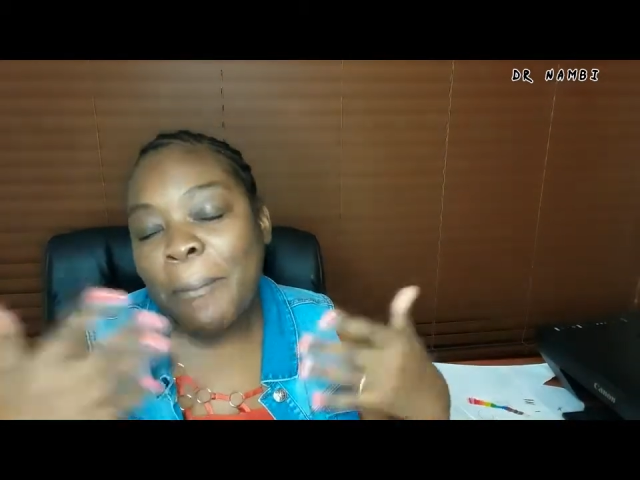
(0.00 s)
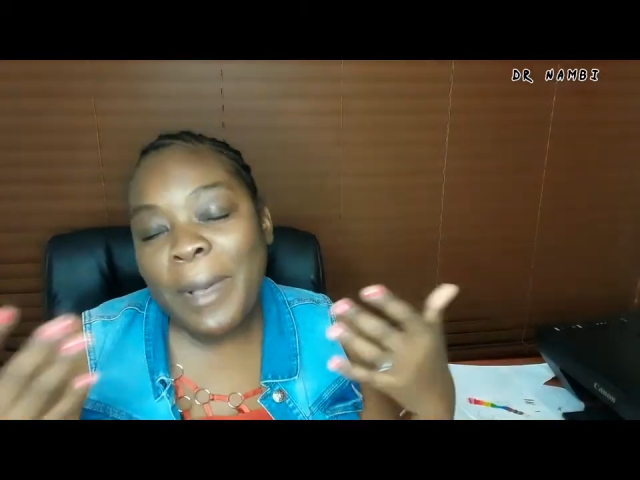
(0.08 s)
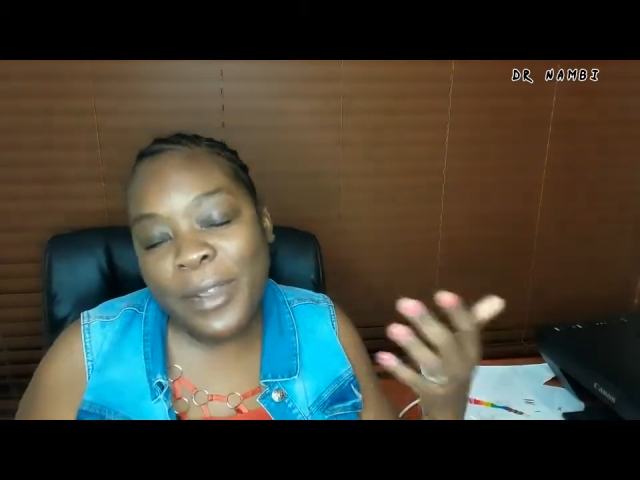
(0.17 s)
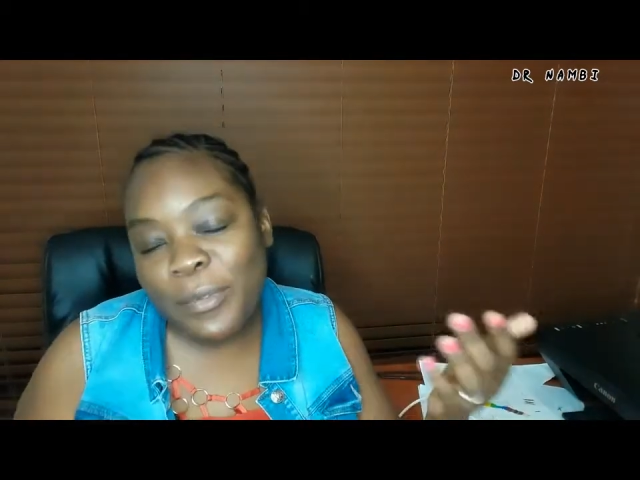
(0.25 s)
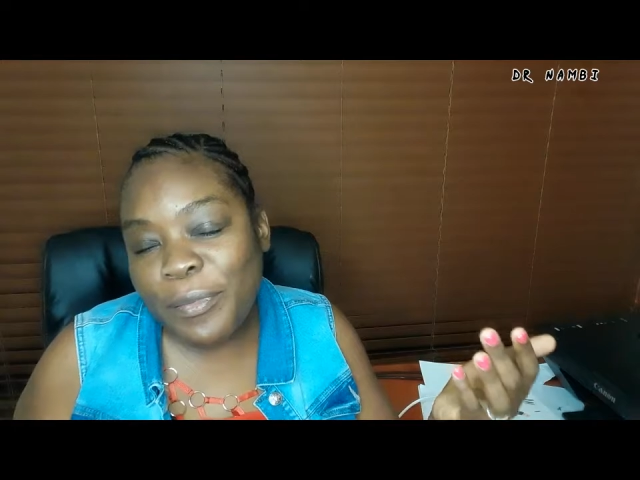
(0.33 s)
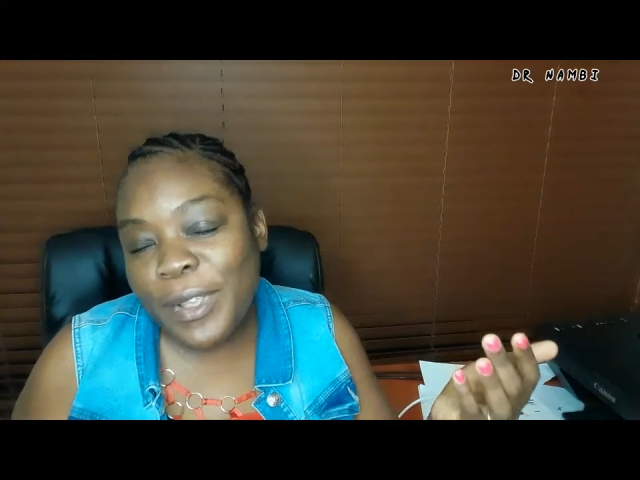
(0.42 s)

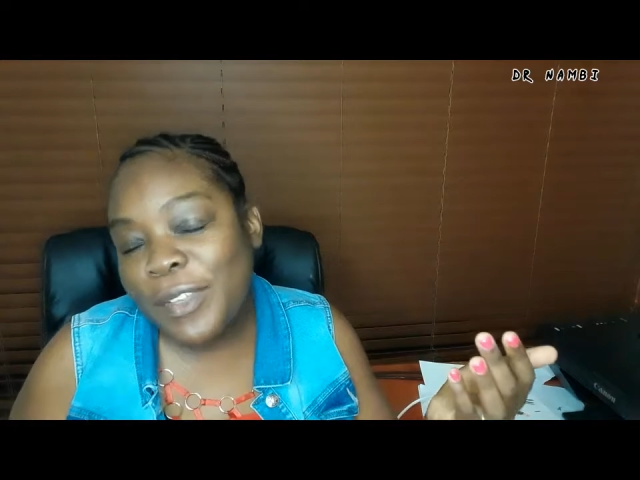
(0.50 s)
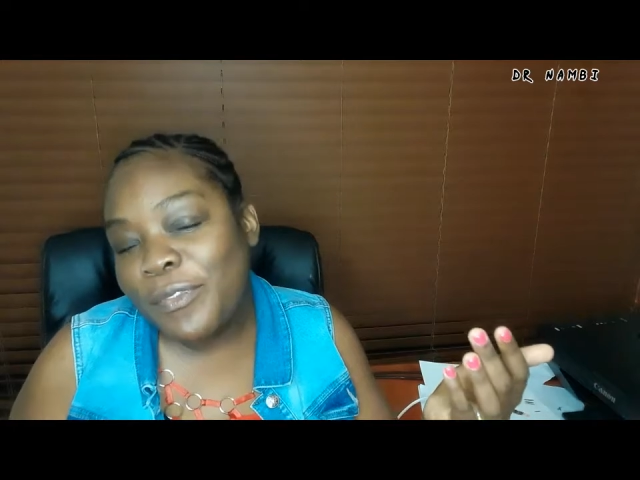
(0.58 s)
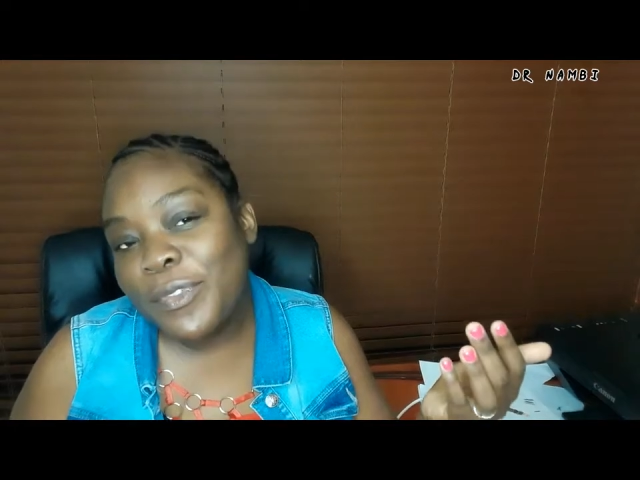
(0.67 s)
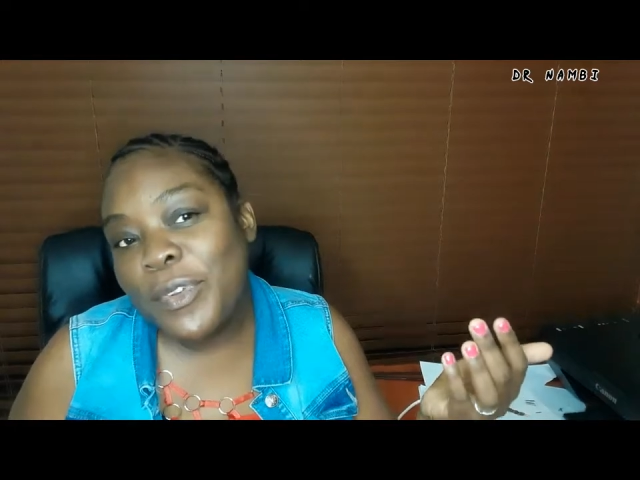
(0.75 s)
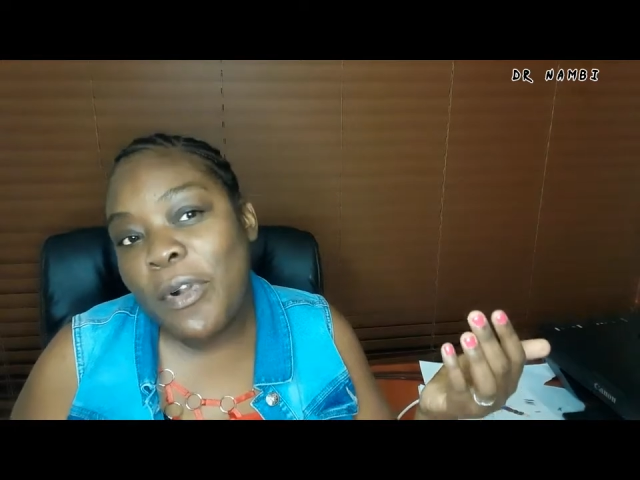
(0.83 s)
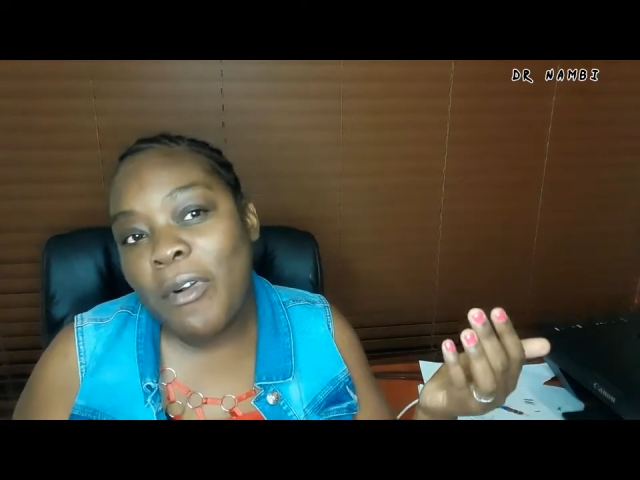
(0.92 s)
But
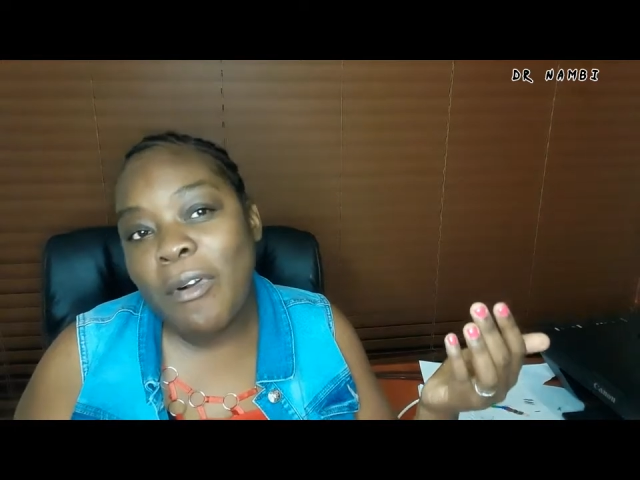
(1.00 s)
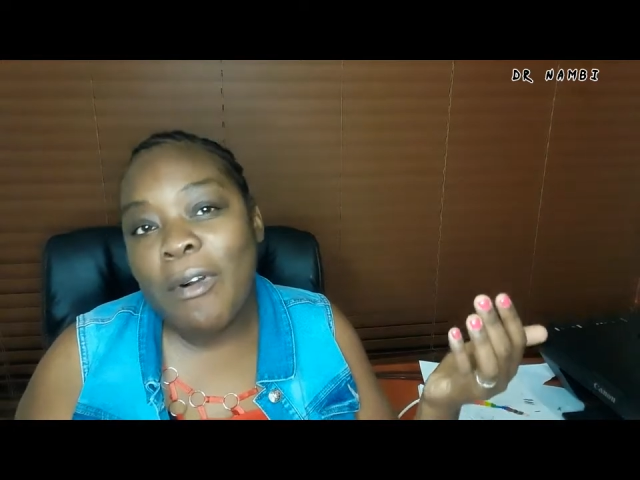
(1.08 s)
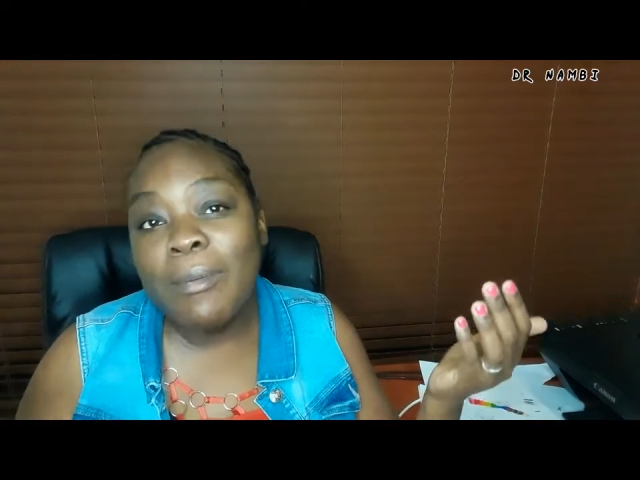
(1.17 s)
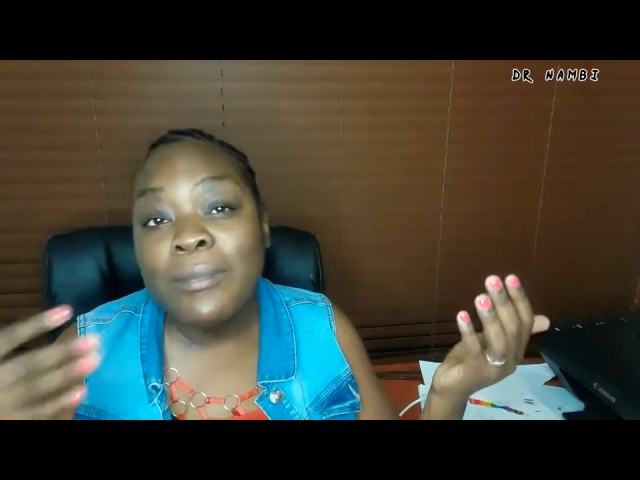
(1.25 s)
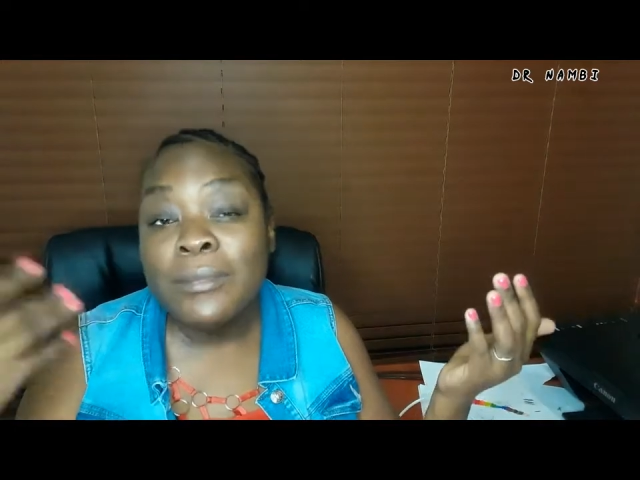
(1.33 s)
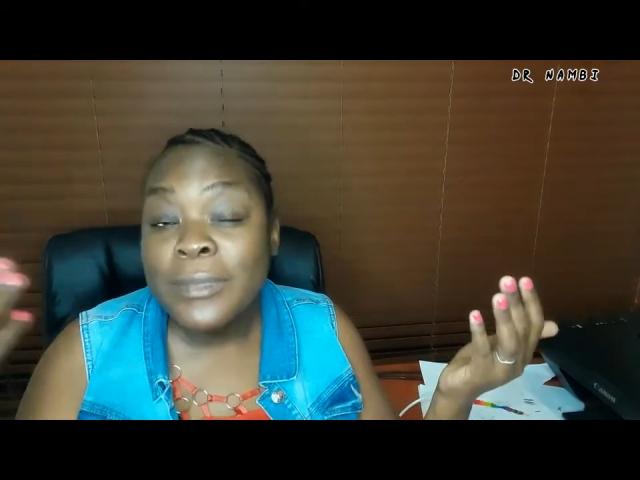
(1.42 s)
with
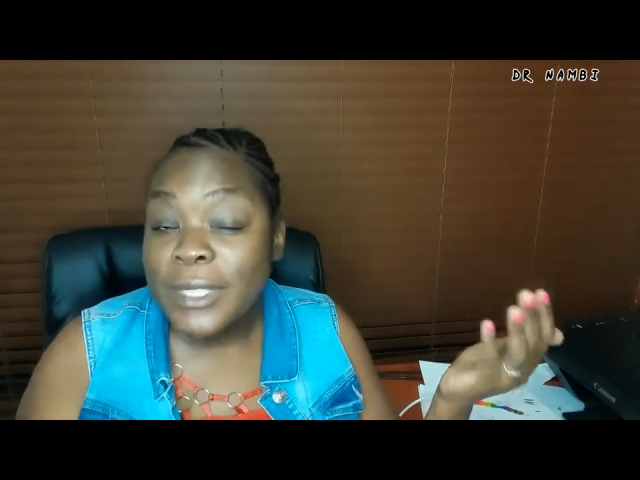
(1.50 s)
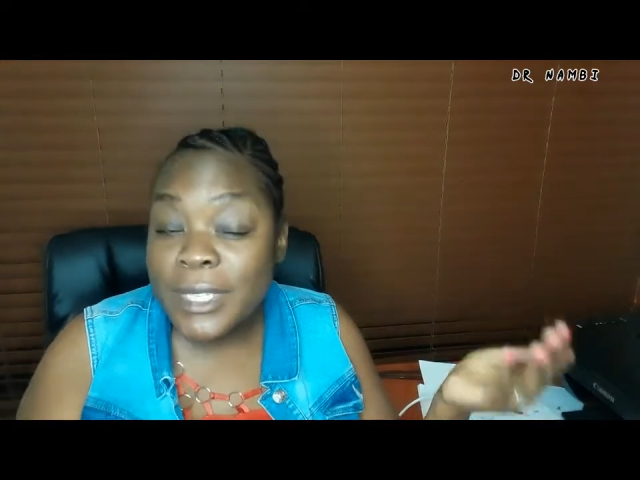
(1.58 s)
your